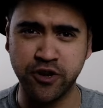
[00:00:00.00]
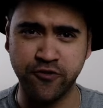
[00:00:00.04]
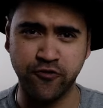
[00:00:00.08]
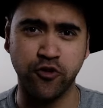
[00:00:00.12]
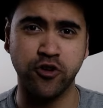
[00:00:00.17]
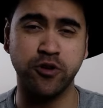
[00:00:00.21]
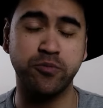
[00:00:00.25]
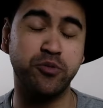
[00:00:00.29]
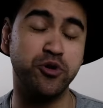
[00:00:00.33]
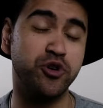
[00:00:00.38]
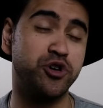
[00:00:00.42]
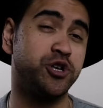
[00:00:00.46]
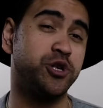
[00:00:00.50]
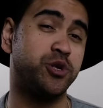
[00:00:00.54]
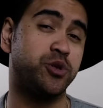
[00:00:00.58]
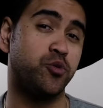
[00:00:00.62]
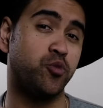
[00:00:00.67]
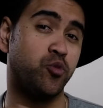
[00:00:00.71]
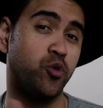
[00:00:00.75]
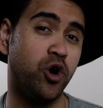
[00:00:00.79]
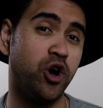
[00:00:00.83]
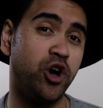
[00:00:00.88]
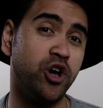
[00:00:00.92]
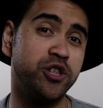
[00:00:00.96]
for, it pushes the
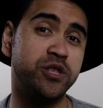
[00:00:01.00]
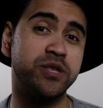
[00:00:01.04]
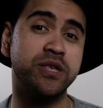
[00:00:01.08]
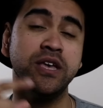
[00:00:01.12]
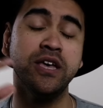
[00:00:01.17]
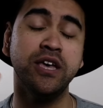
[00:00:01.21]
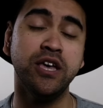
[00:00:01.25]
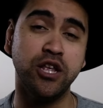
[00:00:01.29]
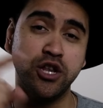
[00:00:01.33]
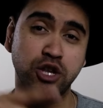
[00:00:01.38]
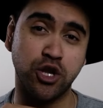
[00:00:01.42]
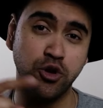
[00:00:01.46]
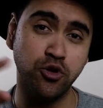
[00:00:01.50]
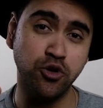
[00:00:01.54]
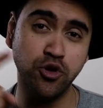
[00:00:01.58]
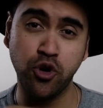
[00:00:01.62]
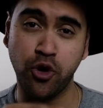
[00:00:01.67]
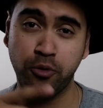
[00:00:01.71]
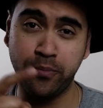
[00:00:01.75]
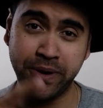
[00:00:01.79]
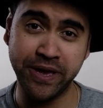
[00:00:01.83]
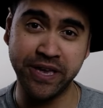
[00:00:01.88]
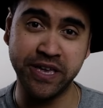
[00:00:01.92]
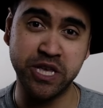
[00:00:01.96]
words to
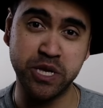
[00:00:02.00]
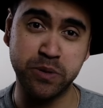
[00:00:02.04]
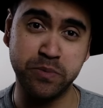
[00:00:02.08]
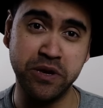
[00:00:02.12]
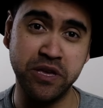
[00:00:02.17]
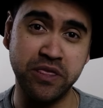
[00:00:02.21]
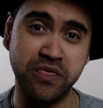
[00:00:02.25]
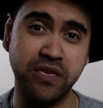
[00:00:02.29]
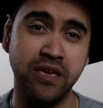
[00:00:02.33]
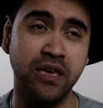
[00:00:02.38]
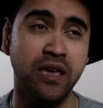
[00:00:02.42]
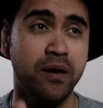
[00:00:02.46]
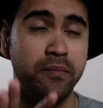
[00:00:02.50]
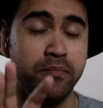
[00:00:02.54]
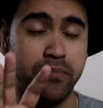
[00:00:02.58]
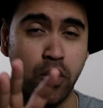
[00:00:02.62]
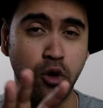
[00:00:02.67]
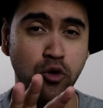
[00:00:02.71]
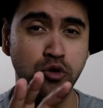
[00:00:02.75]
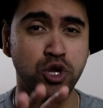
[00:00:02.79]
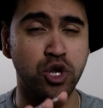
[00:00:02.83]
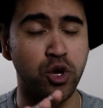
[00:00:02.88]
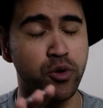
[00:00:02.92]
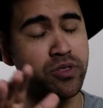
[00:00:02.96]
your Peaksmith. But
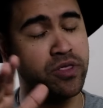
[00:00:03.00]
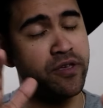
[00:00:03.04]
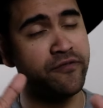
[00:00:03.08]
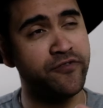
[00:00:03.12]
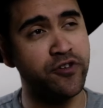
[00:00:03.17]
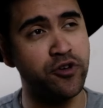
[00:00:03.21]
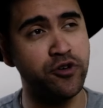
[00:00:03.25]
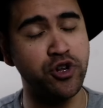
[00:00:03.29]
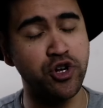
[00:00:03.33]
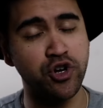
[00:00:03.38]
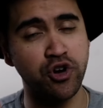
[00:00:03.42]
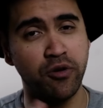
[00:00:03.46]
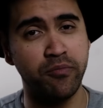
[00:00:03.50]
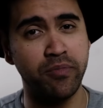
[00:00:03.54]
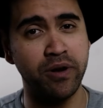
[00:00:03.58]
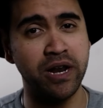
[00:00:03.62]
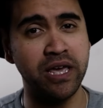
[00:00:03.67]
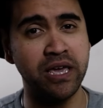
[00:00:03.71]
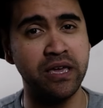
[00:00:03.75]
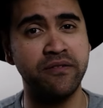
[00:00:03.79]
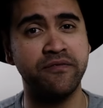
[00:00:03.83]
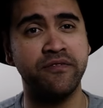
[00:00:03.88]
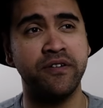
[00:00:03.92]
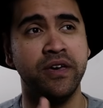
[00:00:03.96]
also in the future, I
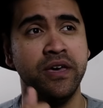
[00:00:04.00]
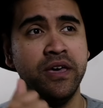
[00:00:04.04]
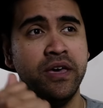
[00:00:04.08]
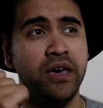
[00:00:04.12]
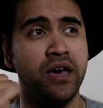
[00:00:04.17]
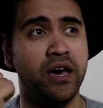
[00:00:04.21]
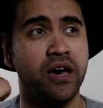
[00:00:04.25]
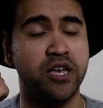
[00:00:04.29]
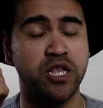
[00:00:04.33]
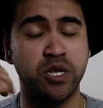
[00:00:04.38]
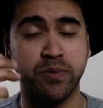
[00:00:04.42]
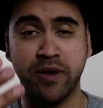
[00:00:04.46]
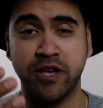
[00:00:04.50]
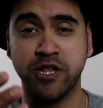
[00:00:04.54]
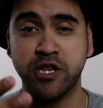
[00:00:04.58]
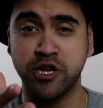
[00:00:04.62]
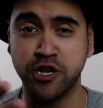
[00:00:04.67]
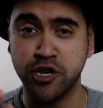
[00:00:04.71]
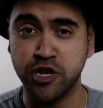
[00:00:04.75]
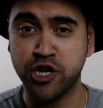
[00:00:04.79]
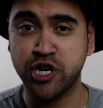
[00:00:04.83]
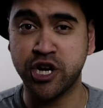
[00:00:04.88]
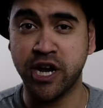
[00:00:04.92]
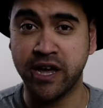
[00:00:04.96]
believe Sébastien
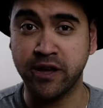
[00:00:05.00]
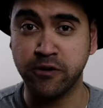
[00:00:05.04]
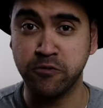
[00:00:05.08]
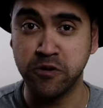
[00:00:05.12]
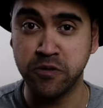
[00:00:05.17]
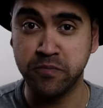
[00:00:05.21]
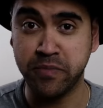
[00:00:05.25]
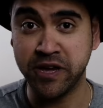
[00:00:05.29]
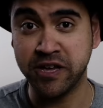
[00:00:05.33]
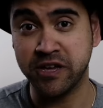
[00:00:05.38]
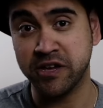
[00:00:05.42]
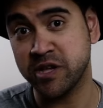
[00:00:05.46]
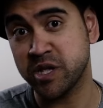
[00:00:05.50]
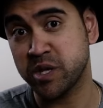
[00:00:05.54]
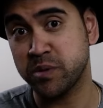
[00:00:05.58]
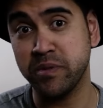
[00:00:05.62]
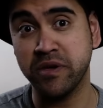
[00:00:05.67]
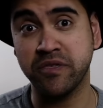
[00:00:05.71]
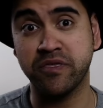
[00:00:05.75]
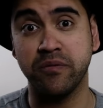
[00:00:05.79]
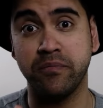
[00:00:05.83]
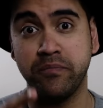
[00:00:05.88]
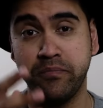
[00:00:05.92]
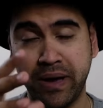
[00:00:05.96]
is chatting with Benke
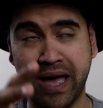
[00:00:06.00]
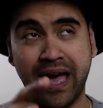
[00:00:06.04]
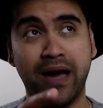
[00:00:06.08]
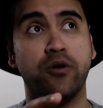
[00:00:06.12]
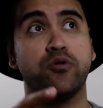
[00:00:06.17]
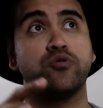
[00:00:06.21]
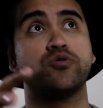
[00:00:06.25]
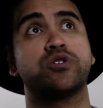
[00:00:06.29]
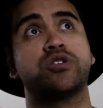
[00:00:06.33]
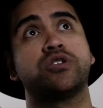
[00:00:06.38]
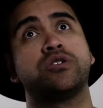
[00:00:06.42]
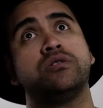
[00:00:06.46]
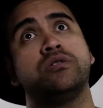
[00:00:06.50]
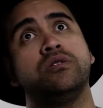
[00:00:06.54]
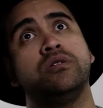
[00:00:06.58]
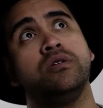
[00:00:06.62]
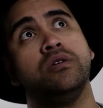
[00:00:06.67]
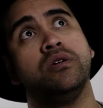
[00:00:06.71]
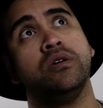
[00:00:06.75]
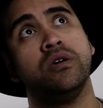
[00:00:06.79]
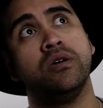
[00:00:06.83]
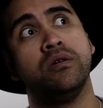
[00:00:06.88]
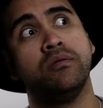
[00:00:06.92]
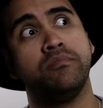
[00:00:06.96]
Smith about
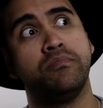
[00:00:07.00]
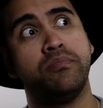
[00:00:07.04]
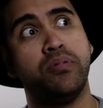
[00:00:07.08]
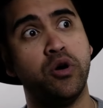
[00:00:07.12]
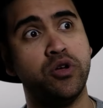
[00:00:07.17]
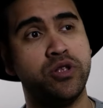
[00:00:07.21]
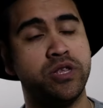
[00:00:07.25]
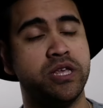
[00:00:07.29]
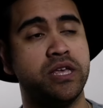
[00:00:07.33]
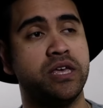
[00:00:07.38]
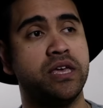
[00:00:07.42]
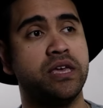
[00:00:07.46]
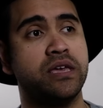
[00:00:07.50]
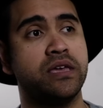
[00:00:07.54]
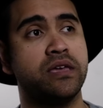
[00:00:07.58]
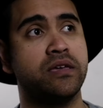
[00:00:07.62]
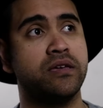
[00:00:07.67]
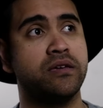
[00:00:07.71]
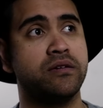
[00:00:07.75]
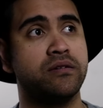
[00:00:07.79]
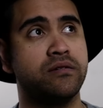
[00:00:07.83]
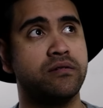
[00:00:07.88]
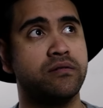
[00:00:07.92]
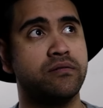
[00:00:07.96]

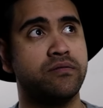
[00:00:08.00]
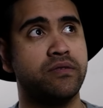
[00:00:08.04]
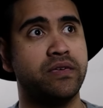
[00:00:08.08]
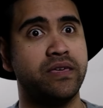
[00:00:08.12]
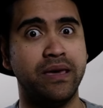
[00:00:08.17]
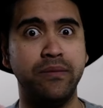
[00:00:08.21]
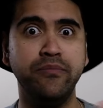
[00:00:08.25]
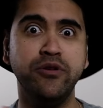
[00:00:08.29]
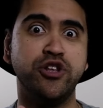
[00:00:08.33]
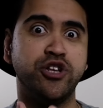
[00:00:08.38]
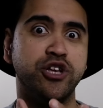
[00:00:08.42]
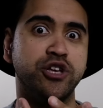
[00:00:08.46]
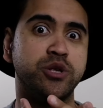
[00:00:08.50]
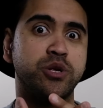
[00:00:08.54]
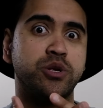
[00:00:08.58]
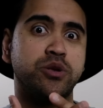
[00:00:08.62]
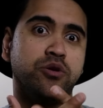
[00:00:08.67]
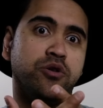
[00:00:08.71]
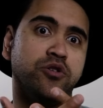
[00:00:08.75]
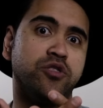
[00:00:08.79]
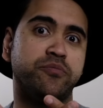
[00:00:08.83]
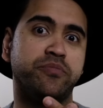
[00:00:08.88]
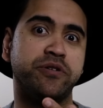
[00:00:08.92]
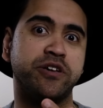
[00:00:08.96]
putting images
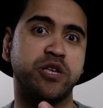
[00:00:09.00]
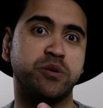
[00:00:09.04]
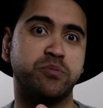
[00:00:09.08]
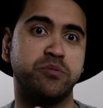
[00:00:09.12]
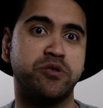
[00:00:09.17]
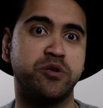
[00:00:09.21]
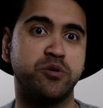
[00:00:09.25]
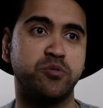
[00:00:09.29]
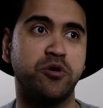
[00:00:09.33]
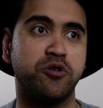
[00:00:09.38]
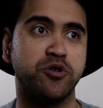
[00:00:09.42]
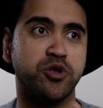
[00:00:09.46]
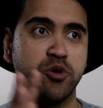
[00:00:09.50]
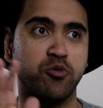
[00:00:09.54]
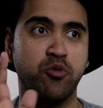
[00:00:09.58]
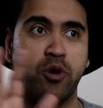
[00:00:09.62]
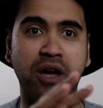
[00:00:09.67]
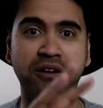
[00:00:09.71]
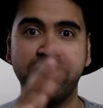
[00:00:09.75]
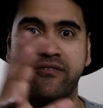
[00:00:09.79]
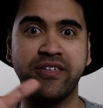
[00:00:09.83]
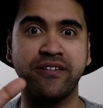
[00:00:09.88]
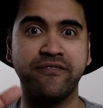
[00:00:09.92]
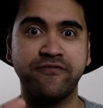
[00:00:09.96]
on the Peaksmith as well. So
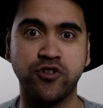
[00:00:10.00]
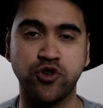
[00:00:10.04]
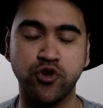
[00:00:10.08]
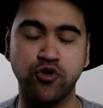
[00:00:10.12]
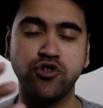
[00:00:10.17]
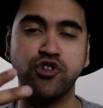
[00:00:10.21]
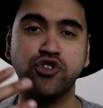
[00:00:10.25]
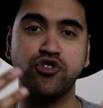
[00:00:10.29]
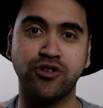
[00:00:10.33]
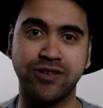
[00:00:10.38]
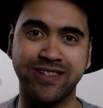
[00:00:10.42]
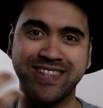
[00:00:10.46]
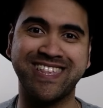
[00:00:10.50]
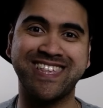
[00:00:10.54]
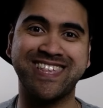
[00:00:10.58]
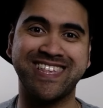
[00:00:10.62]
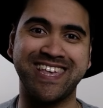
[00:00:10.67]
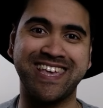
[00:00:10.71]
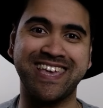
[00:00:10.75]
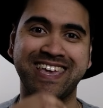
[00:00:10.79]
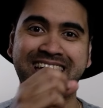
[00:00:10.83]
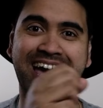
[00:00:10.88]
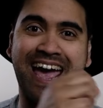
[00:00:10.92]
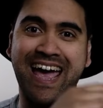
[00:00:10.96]
whatever they've drawn, you can
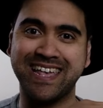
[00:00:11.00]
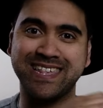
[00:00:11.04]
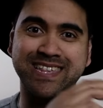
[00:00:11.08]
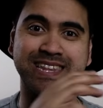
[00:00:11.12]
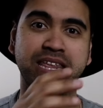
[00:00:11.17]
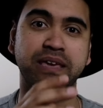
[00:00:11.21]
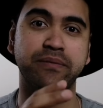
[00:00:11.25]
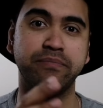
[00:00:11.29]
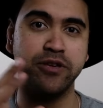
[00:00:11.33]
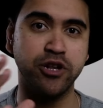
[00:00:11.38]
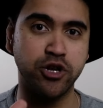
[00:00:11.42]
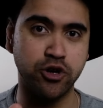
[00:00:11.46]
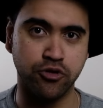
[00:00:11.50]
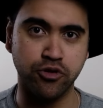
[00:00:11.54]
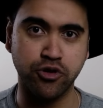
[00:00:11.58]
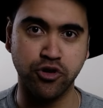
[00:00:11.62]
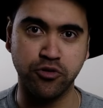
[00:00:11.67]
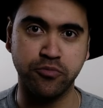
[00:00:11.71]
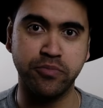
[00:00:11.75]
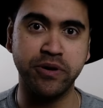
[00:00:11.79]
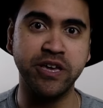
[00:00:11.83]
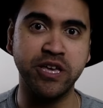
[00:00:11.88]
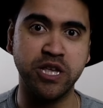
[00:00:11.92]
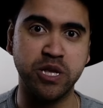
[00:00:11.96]
see as an image on
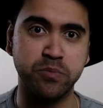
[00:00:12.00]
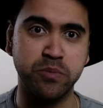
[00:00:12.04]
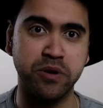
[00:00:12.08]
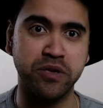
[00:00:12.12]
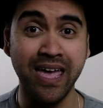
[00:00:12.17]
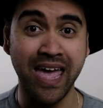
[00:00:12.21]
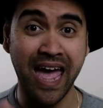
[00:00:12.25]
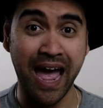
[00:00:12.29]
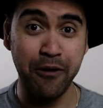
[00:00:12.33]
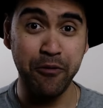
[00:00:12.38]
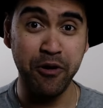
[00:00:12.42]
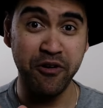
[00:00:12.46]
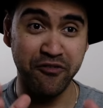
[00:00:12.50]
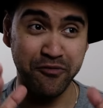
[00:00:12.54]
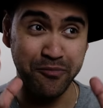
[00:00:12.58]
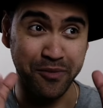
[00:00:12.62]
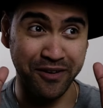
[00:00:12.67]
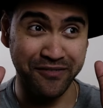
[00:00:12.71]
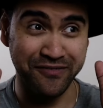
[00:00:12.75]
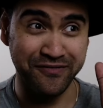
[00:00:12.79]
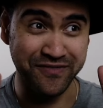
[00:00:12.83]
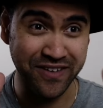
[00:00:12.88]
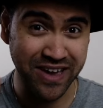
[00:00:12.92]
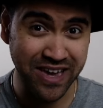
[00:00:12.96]
your Peaksmith. However, my
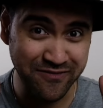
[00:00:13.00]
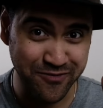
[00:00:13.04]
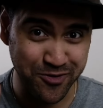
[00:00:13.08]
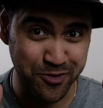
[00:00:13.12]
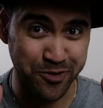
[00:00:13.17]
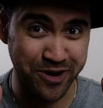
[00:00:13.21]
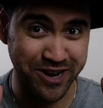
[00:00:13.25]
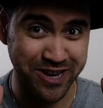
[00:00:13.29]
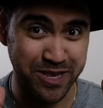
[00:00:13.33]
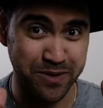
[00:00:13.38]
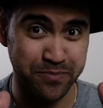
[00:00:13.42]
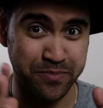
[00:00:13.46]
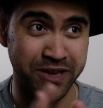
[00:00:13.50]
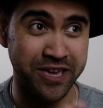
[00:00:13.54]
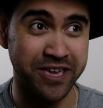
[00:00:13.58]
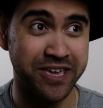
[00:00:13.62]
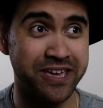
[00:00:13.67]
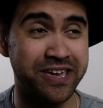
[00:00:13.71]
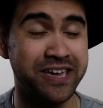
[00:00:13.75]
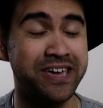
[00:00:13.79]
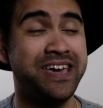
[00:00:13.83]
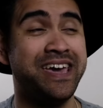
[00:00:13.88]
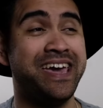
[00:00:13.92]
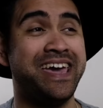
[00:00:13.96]
favorite way to
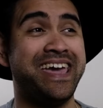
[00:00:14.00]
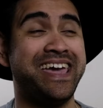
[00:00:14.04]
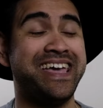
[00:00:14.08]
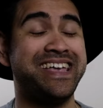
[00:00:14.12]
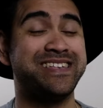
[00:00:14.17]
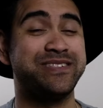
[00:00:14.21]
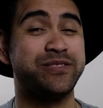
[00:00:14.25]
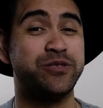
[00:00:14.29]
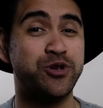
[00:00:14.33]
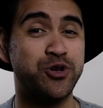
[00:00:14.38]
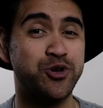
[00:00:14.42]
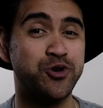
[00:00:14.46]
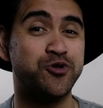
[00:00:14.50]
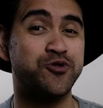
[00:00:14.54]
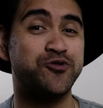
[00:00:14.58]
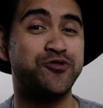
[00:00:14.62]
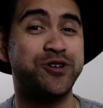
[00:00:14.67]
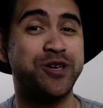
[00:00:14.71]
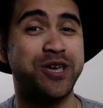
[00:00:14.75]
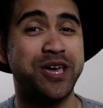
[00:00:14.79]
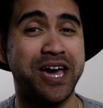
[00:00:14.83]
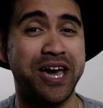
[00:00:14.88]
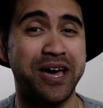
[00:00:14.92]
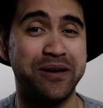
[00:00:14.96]
peek is the
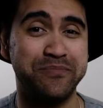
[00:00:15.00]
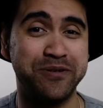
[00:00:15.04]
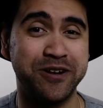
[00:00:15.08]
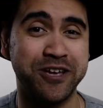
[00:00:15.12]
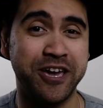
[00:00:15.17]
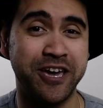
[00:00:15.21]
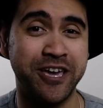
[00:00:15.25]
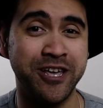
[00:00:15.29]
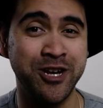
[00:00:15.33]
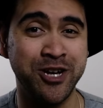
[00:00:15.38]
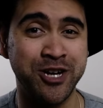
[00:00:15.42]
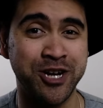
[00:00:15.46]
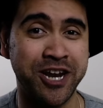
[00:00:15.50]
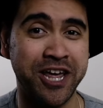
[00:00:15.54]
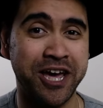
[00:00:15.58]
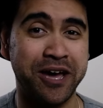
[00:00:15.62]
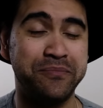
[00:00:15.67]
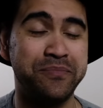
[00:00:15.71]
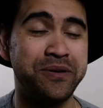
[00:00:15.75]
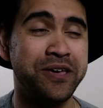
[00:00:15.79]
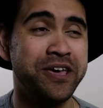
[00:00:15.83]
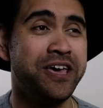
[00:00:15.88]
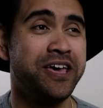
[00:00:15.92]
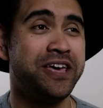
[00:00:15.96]
drawing application
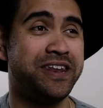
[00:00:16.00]
app.